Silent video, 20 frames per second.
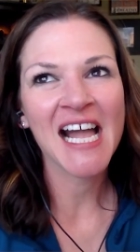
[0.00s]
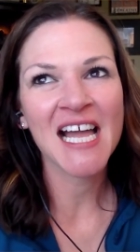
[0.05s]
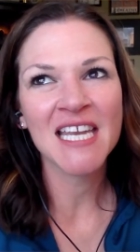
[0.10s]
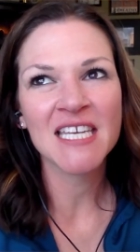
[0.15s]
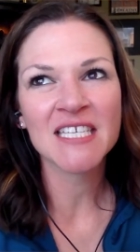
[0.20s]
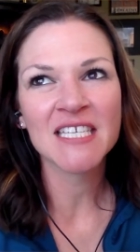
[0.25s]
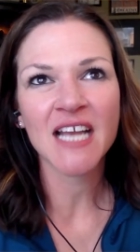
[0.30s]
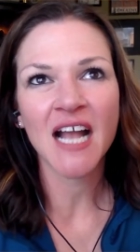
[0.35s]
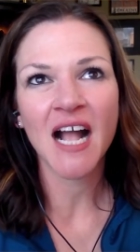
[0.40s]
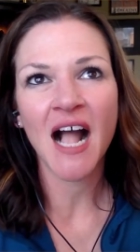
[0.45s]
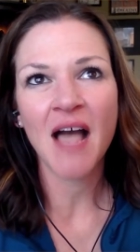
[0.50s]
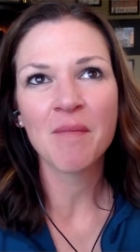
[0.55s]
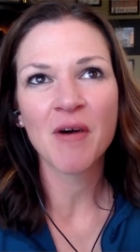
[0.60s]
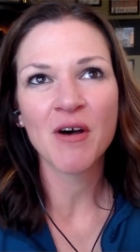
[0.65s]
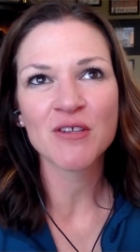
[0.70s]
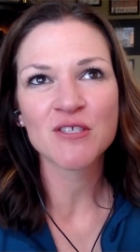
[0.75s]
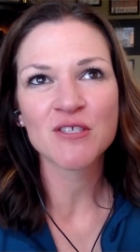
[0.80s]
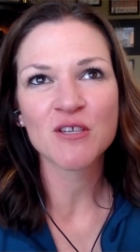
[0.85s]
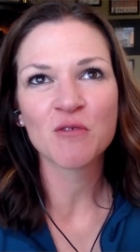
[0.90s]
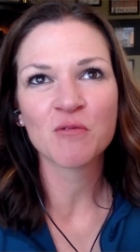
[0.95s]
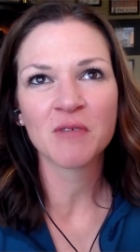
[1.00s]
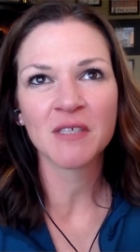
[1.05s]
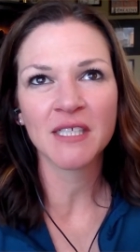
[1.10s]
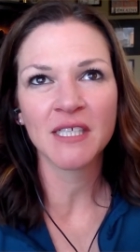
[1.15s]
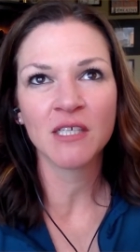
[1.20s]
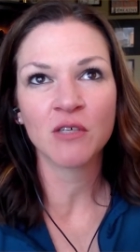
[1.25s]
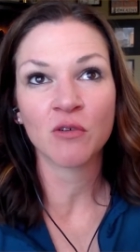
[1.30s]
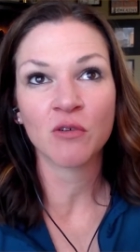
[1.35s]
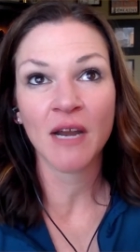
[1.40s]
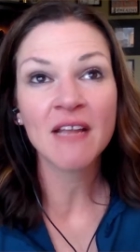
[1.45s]
And I'm also
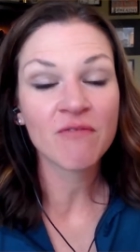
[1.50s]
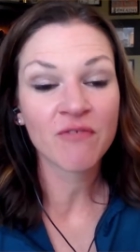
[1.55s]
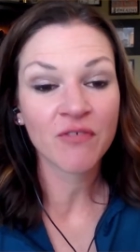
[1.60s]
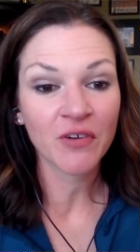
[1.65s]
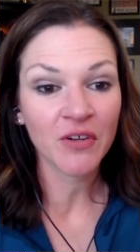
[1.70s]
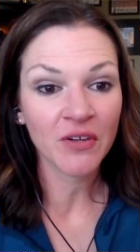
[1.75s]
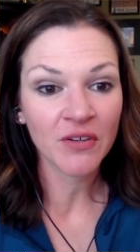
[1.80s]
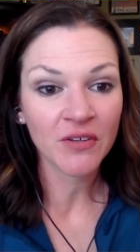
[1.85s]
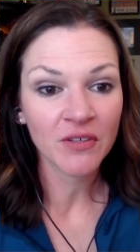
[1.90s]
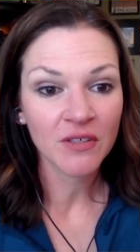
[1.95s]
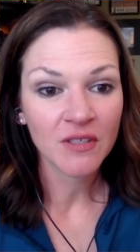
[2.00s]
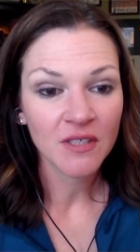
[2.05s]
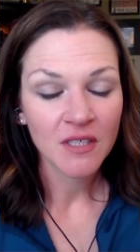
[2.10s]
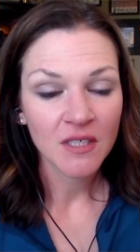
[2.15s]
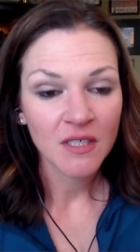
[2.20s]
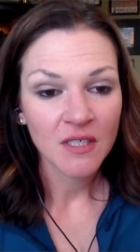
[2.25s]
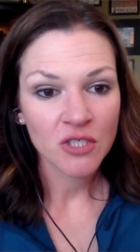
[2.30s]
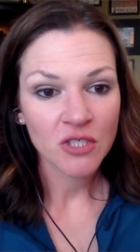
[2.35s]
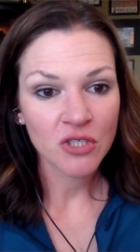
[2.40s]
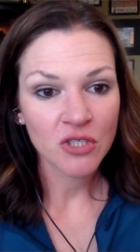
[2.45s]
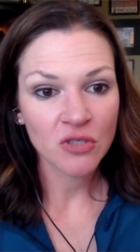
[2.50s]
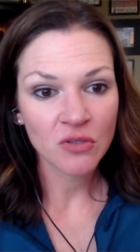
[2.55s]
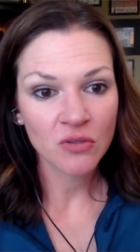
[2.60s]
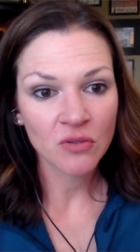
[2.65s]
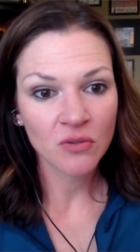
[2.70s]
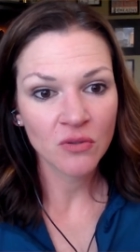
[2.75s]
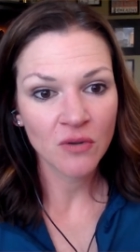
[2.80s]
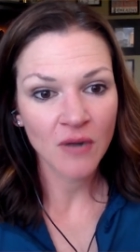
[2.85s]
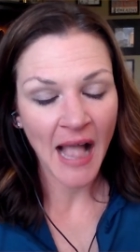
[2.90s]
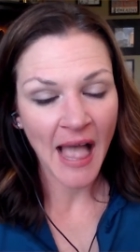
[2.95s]
really grateful
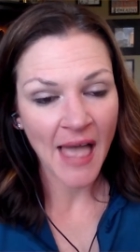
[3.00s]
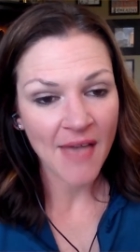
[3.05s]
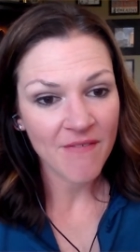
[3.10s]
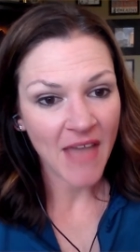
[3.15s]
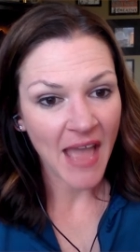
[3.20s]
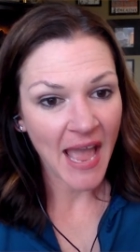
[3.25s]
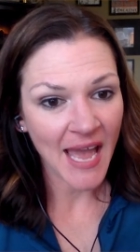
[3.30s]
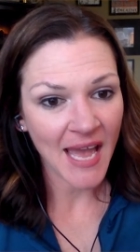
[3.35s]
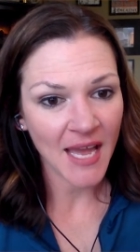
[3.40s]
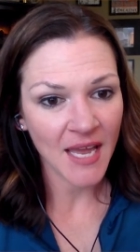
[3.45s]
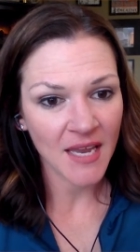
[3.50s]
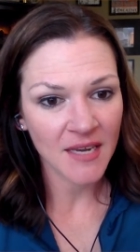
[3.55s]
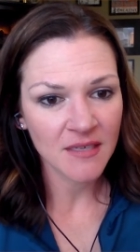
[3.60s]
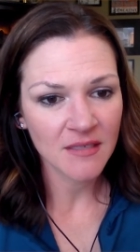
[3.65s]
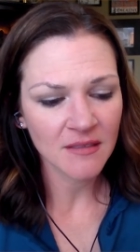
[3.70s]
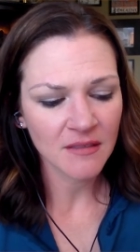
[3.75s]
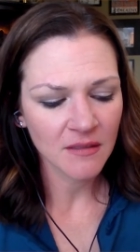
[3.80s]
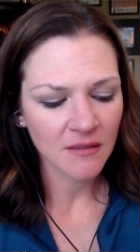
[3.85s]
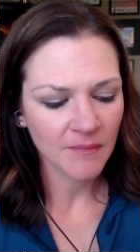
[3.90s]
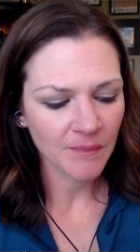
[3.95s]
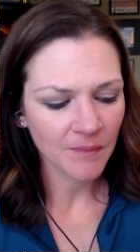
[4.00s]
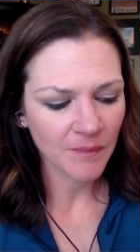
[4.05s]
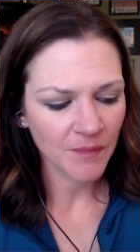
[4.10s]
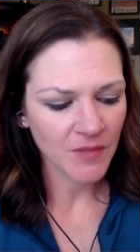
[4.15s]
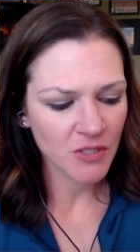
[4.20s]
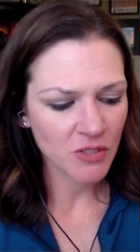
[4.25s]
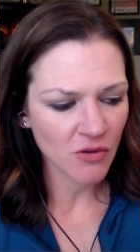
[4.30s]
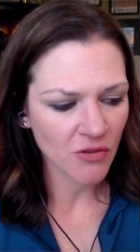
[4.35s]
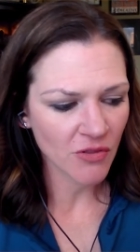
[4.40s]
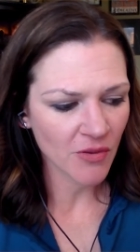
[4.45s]
to have had,
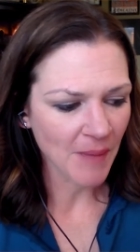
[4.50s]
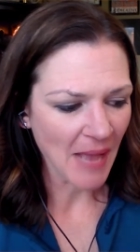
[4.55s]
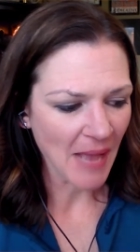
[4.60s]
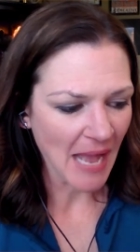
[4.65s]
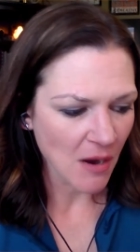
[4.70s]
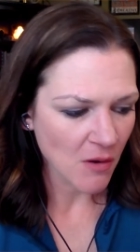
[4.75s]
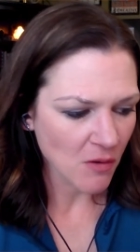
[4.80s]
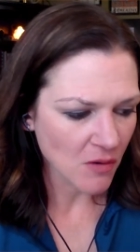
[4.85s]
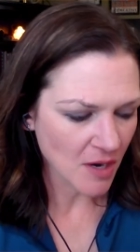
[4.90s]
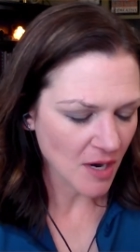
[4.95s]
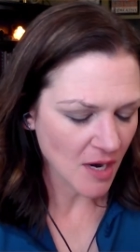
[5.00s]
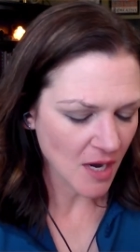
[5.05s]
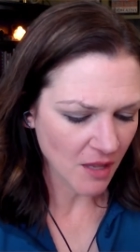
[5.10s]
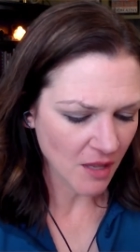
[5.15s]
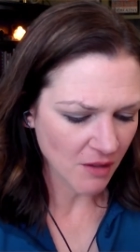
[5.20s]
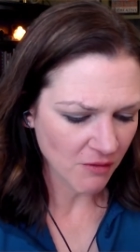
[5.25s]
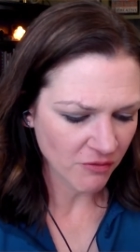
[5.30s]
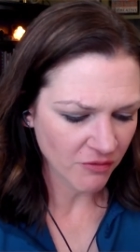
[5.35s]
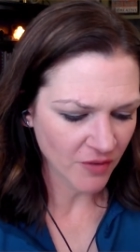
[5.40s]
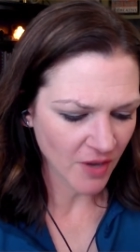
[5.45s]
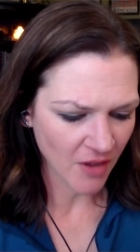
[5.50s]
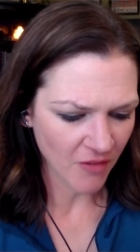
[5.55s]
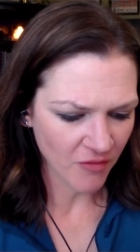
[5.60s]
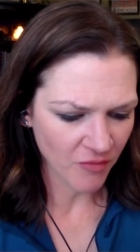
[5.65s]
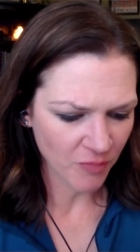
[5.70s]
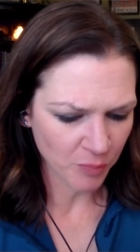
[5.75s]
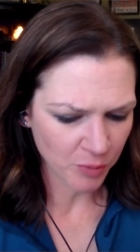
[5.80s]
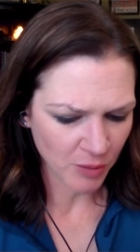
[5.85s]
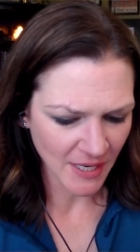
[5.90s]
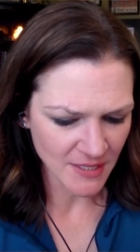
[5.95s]
the power
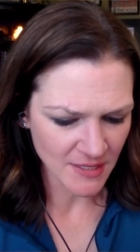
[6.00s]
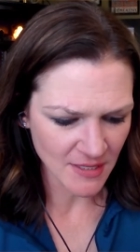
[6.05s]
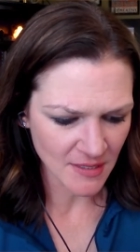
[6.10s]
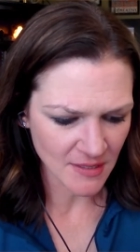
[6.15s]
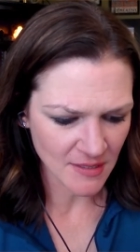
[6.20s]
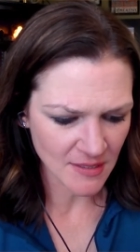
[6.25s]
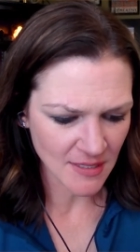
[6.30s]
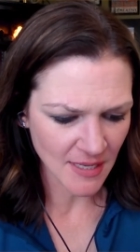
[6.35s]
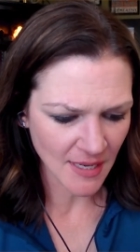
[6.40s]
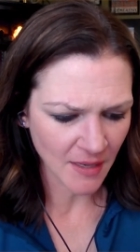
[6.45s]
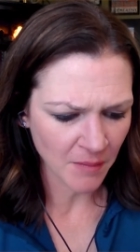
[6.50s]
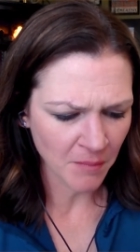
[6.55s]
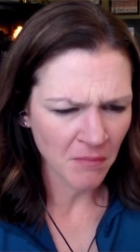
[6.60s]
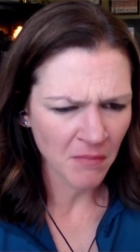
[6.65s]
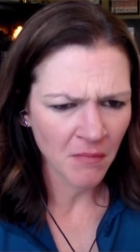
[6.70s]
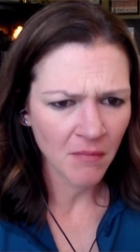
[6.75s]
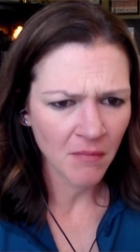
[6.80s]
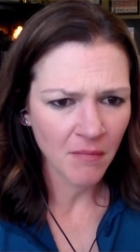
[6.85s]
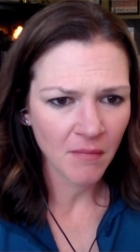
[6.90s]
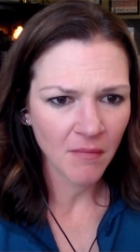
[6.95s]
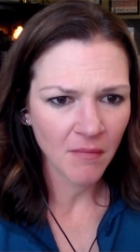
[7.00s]
of presence, like